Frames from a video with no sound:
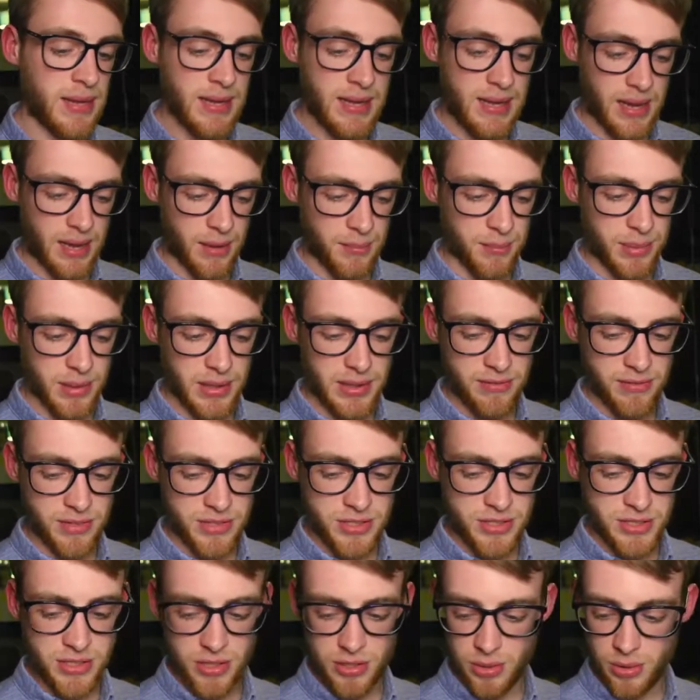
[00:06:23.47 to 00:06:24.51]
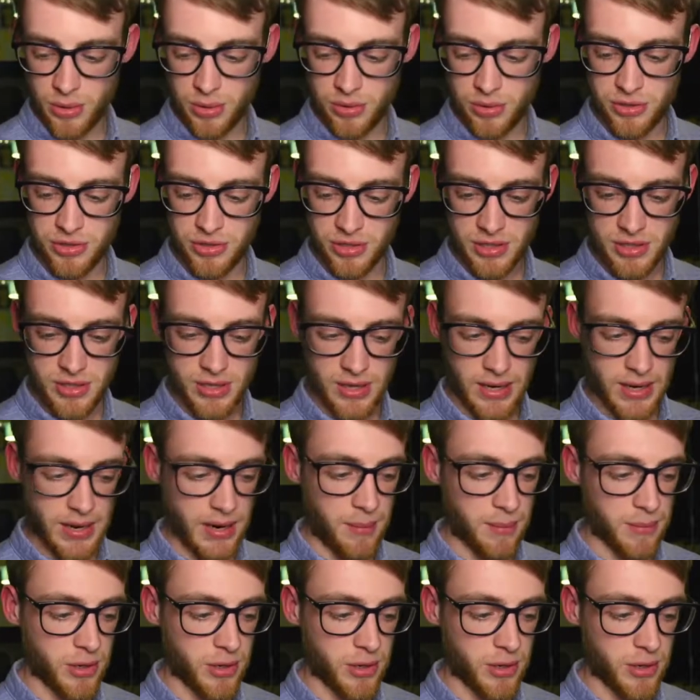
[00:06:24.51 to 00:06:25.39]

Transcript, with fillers: I believe there's 200 um,